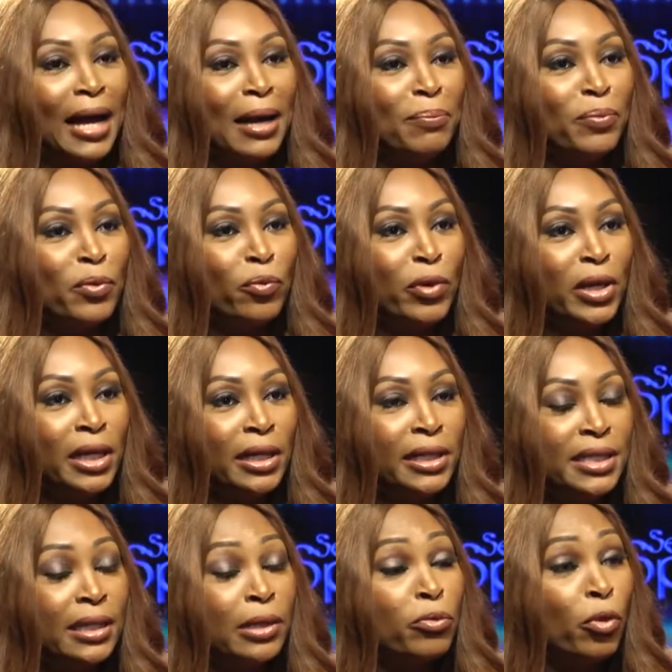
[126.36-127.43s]
We
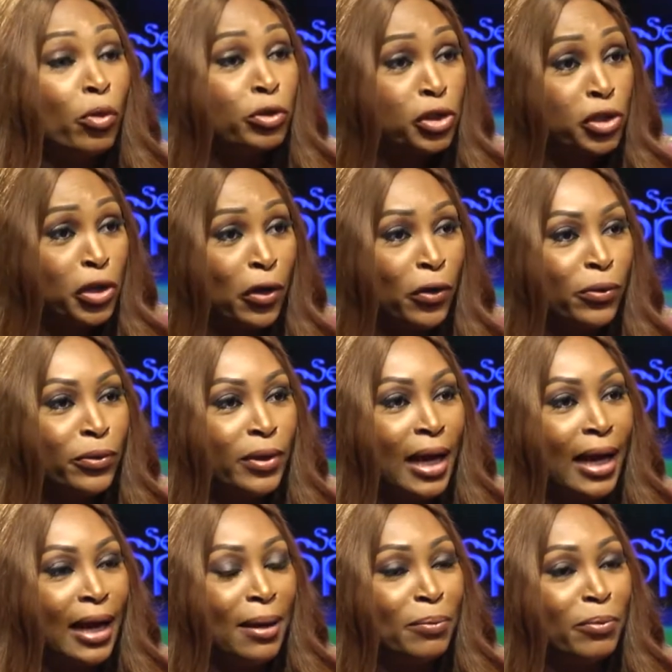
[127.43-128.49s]
did a
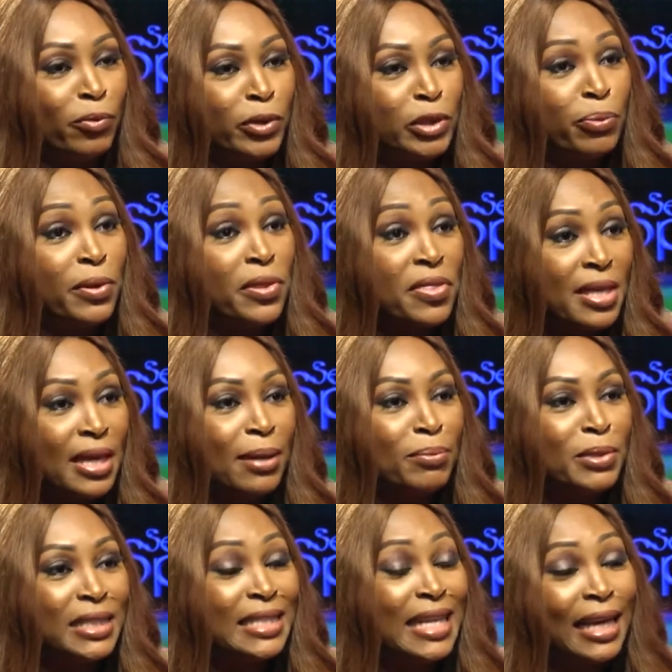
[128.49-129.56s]
roadshow, which we
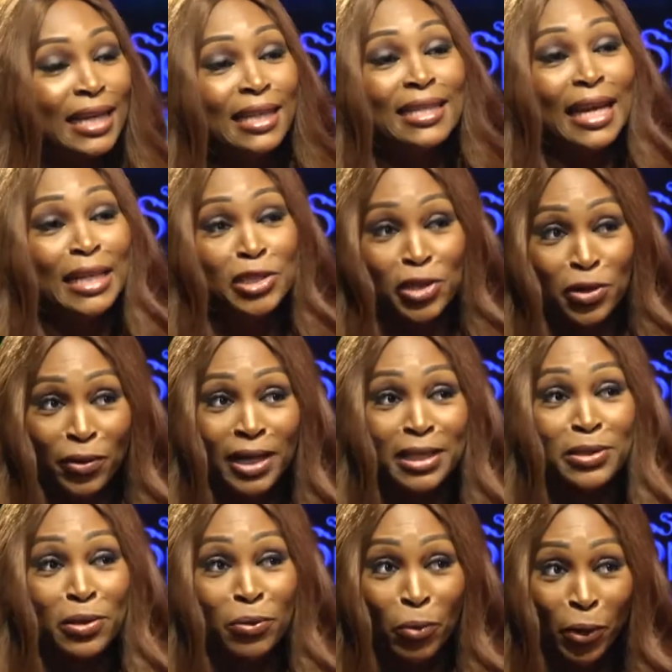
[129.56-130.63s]
themed Taking Nigeria
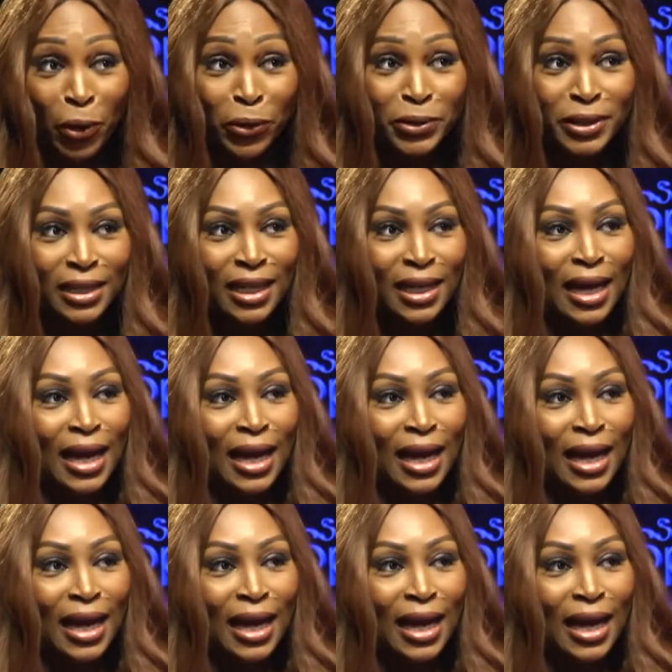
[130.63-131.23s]
to the World.